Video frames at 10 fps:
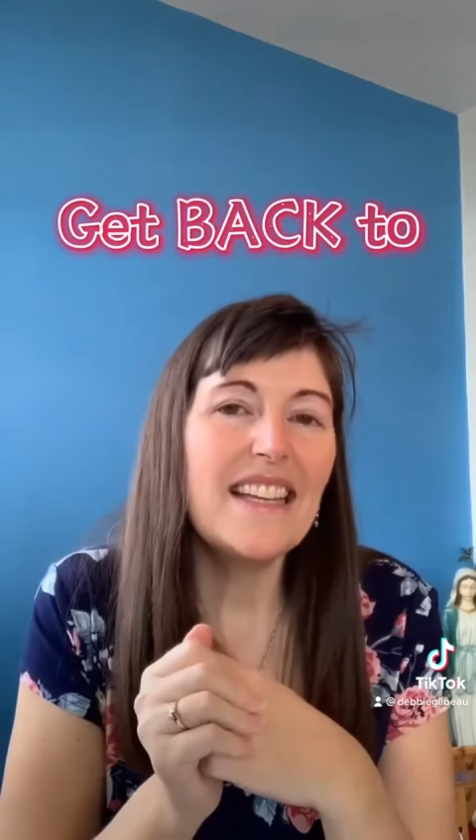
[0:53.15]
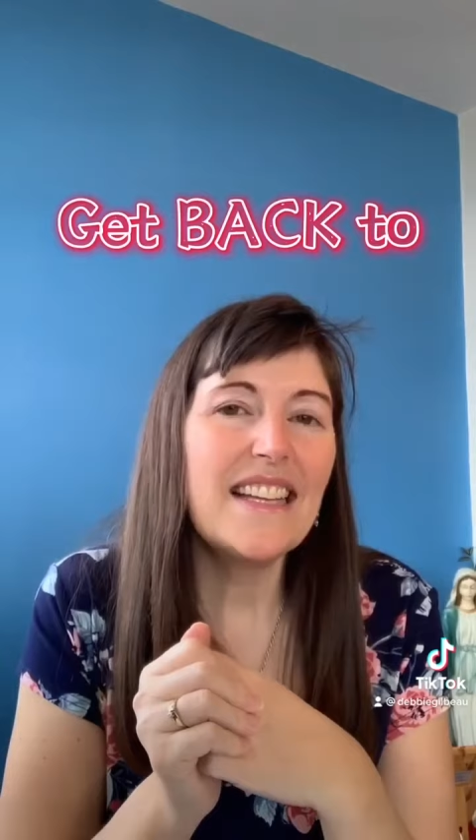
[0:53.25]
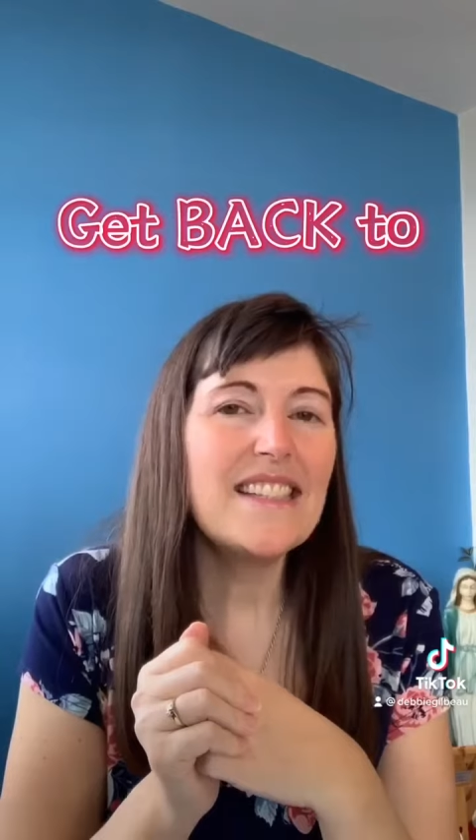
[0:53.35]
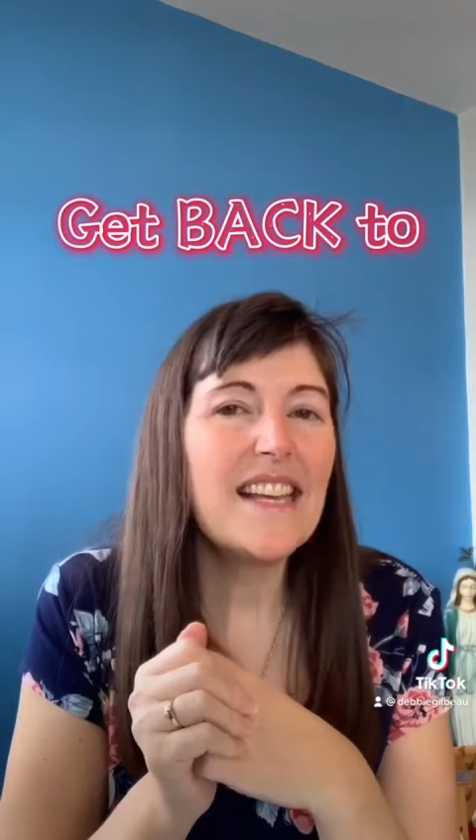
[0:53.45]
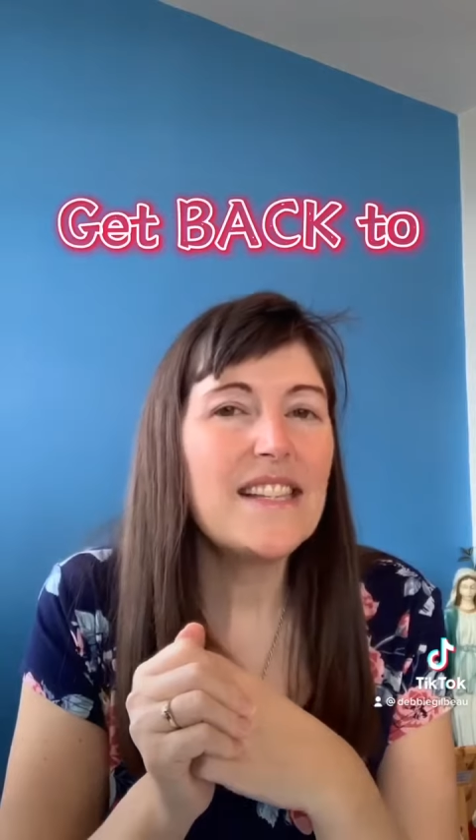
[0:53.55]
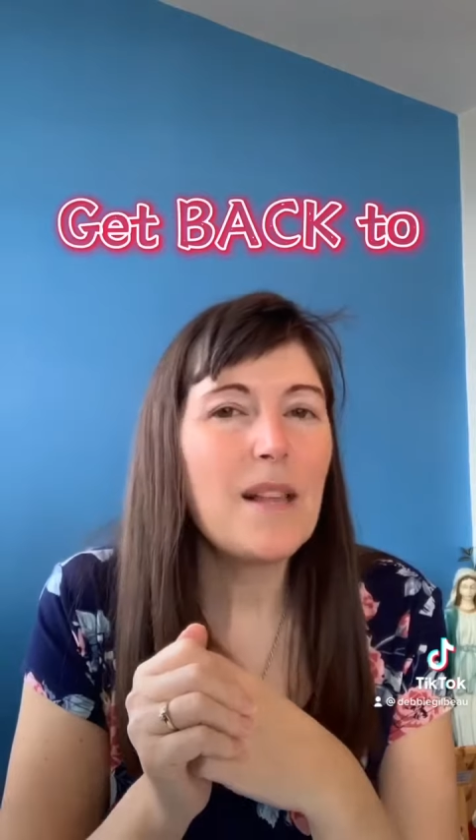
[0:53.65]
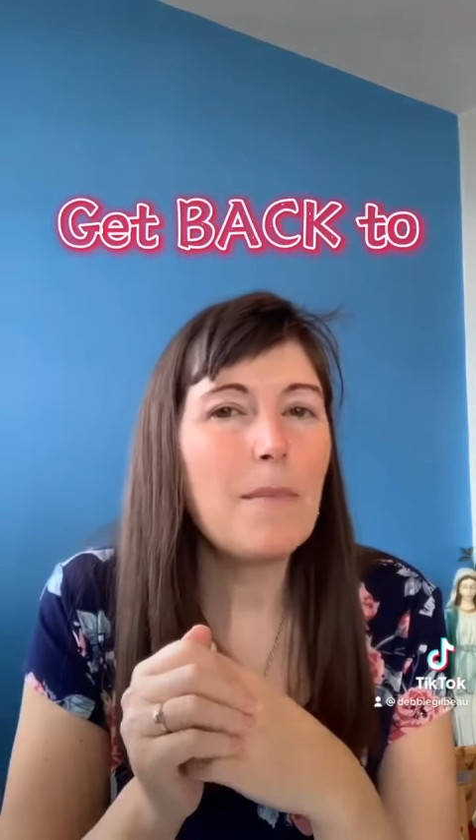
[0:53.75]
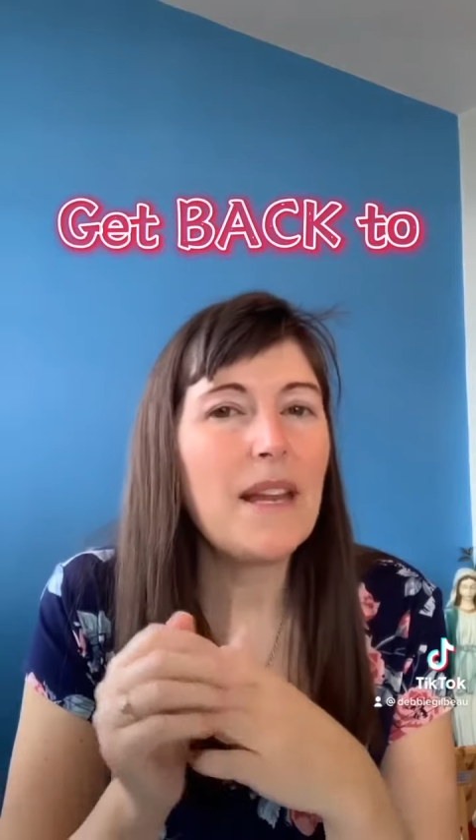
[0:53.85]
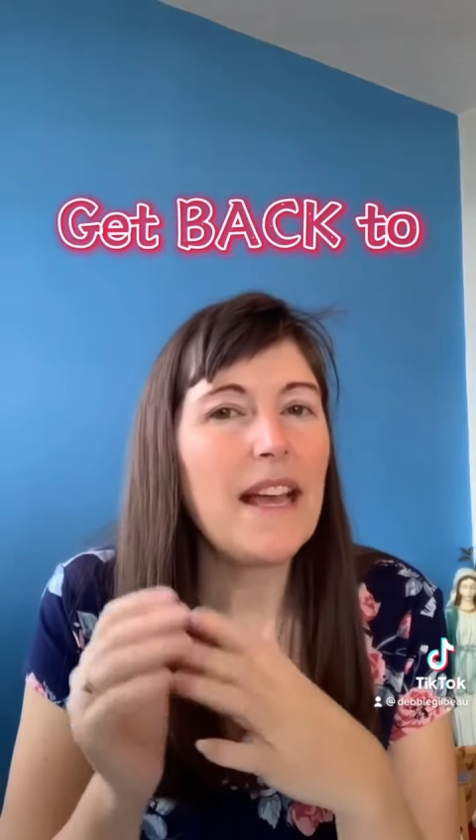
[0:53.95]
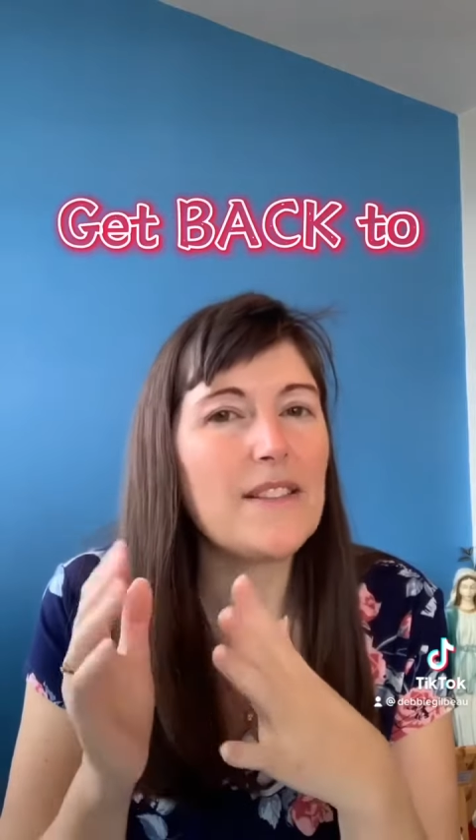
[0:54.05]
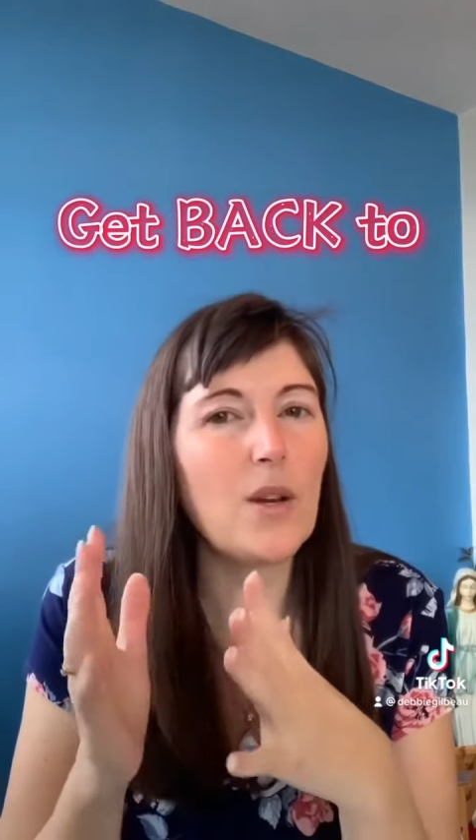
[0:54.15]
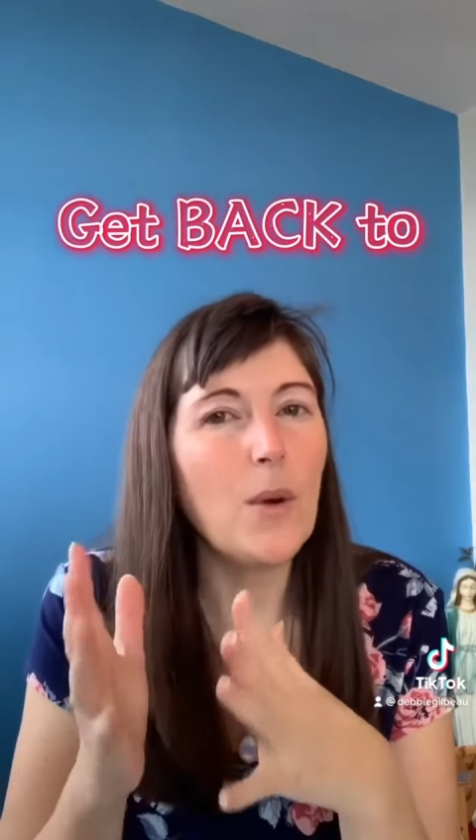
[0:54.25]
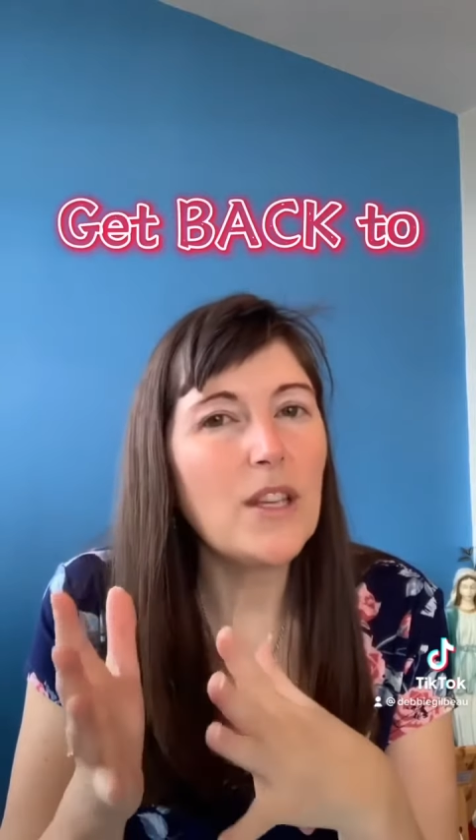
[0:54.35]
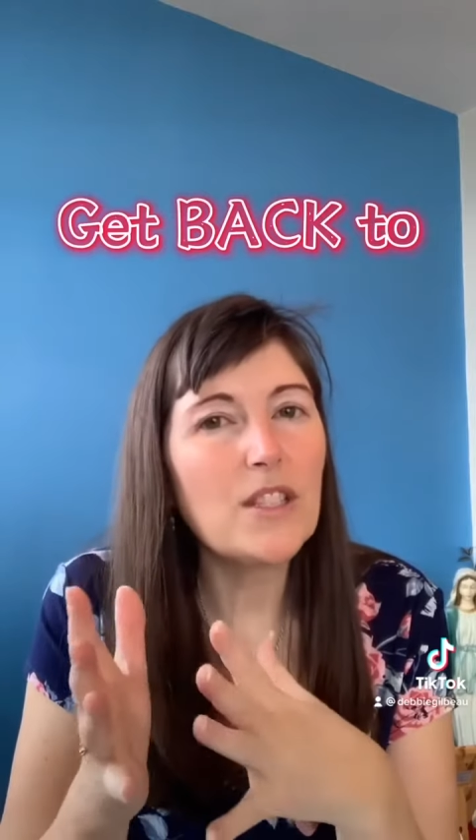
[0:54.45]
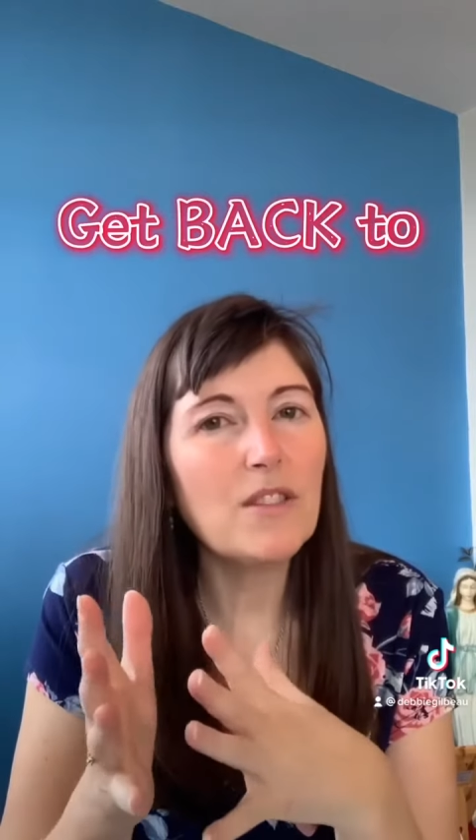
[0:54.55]
Let's say somebody has a
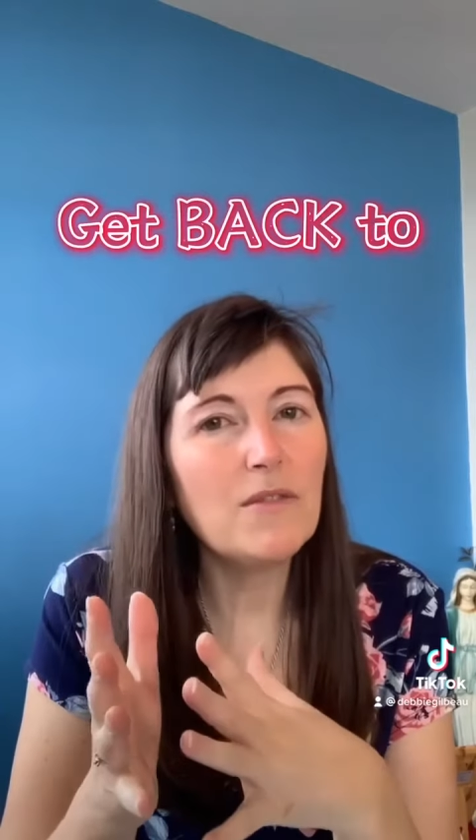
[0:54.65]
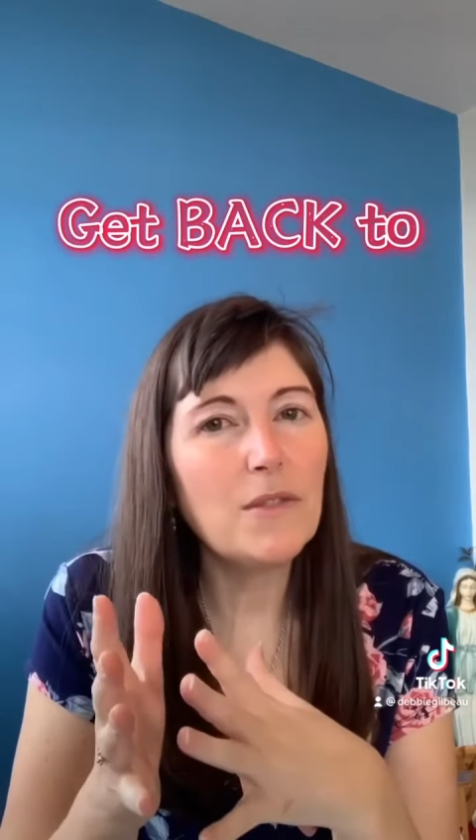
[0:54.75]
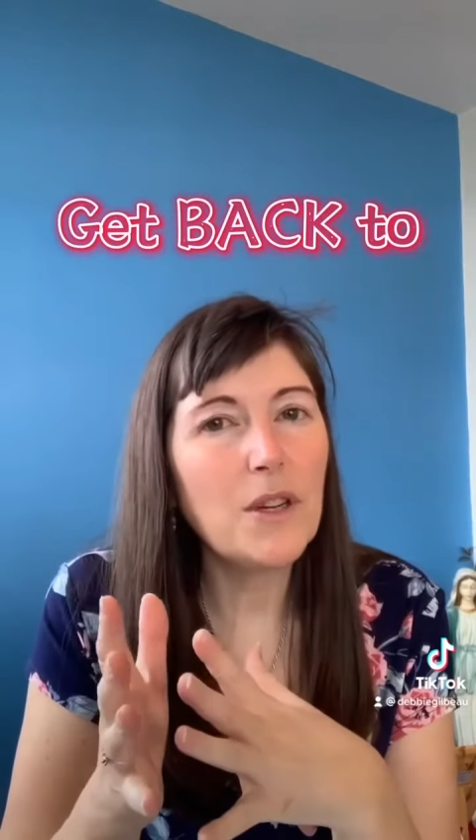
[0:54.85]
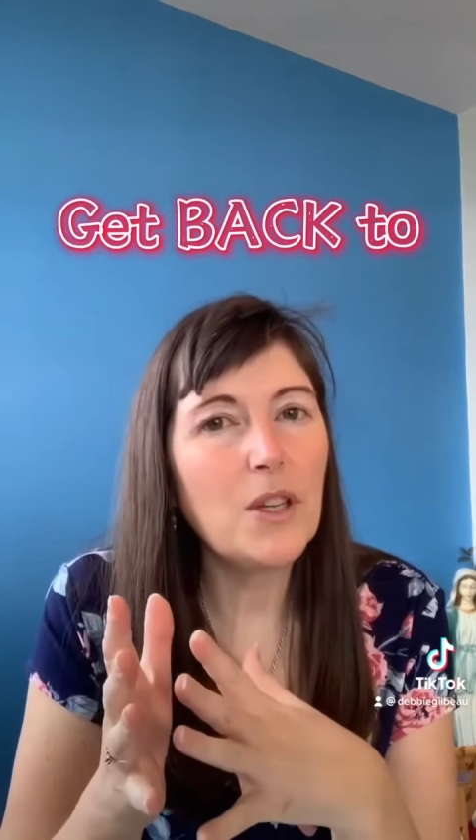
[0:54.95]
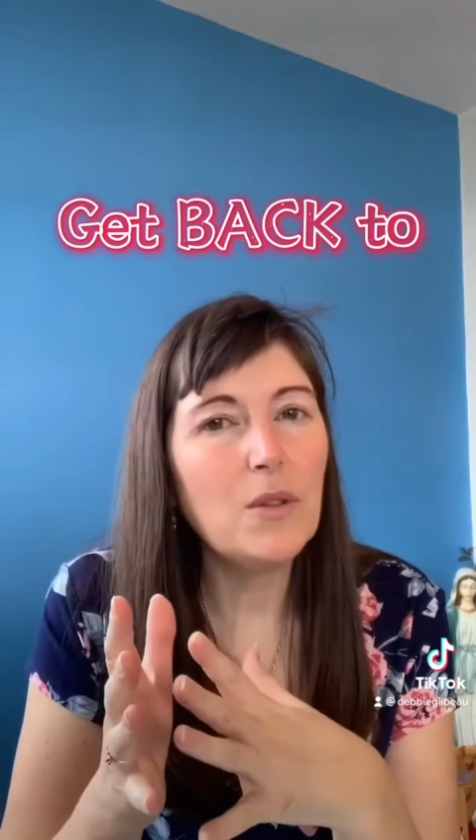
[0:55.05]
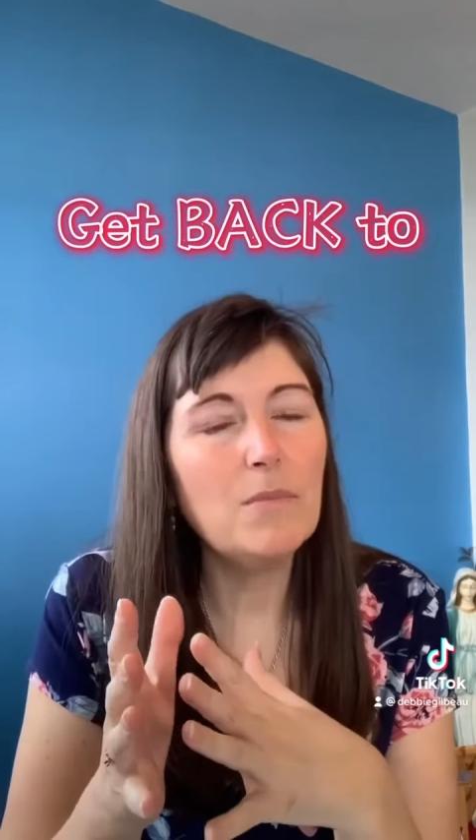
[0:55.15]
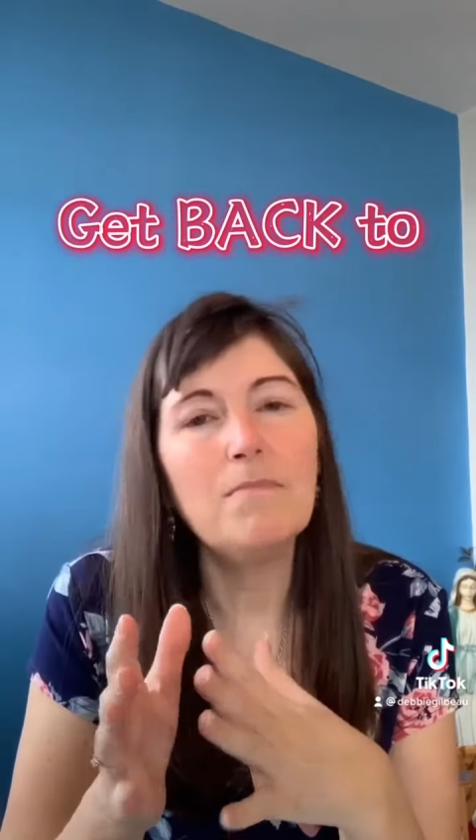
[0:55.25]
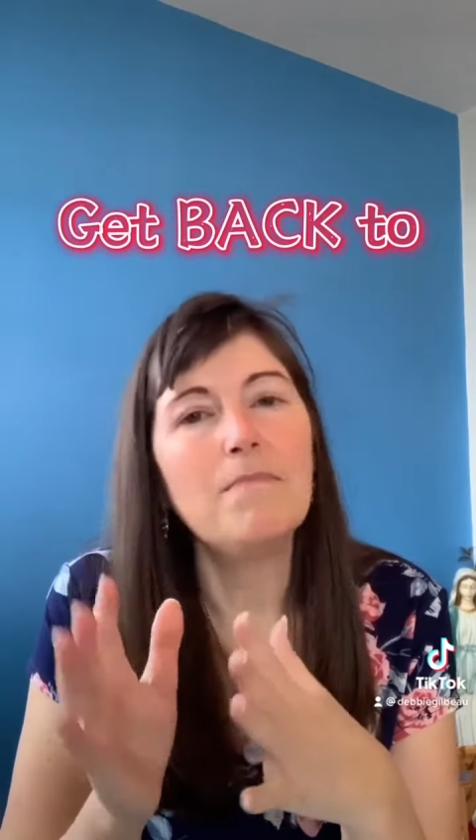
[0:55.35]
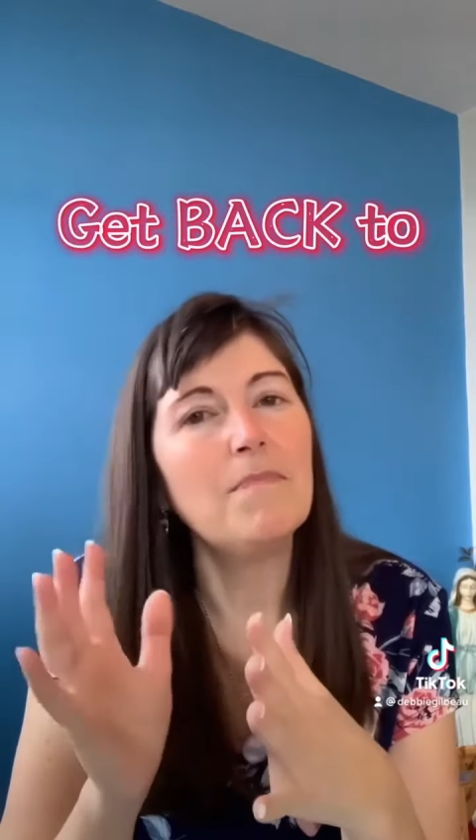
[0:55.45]
question for you,